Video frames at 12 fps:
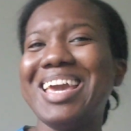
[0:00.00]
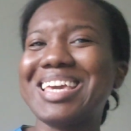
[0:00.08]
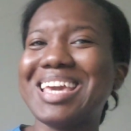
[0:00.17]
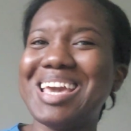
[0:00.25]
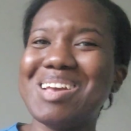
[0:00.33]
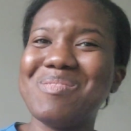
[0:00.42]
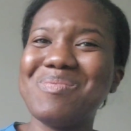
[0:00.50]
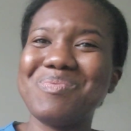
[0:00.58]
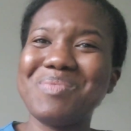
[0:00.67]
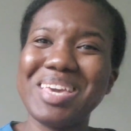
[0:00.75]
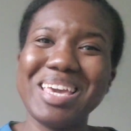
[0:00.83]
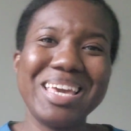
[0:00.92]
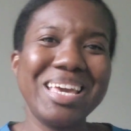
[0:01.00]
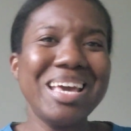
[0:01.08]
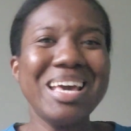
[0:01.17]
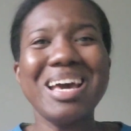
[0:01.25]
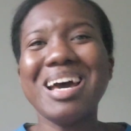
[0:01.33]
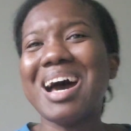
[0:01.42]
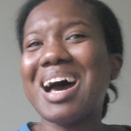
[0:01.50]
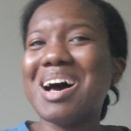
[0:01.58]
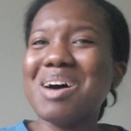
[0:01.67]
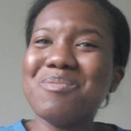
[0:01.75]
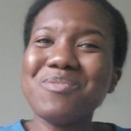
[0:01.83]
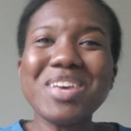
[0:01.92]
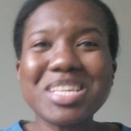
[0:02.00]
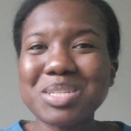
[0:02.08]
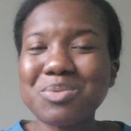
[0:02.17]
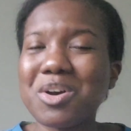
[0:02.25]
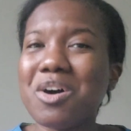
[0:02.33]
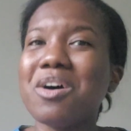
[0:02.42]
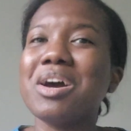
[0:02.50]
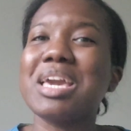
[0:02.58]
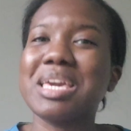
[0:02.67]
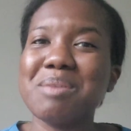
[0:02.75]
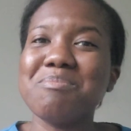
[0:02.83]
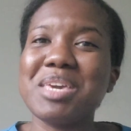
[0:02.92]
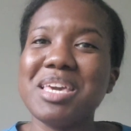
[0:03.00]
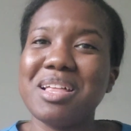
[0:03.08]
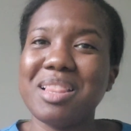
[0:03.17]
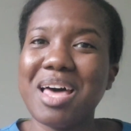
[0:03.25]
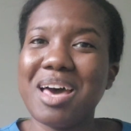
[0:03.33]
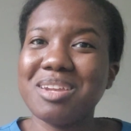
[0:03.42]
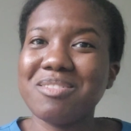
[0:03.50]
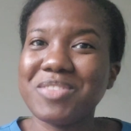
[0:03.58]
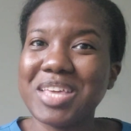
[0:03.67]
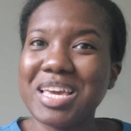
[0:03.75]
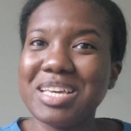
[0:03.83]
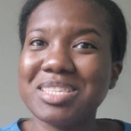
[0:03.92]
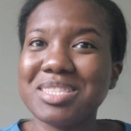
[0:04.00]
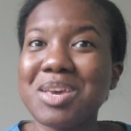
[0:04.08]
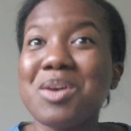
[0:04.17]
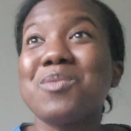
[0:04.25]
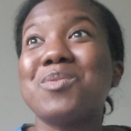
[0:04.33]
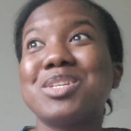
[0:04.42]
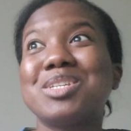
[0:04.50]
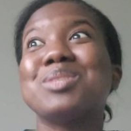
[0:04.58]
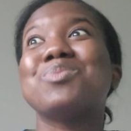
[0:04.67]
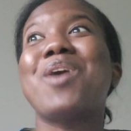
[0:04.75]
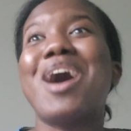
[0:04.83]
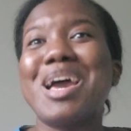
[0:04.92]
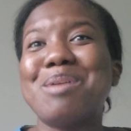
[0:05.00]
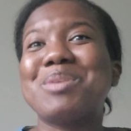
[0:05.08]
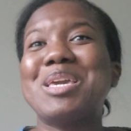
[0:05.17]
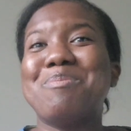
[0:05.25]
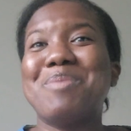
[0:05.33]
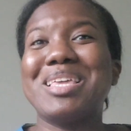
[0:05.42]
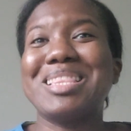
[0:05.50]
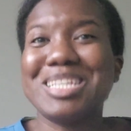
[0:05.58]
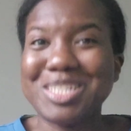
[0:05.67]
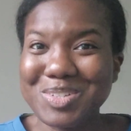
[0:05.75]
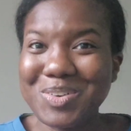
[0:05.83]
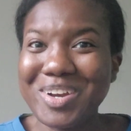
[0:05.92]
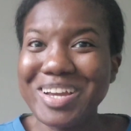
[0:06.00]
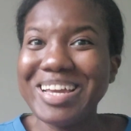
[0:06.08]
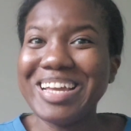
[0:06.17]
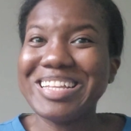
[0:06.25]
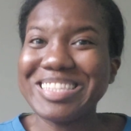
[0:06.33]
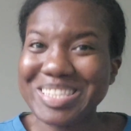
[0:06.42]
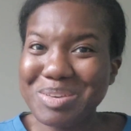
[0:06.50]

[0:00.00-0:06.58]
it can be um, visceral, it can be a lot of things, which is why I'm keeping this short and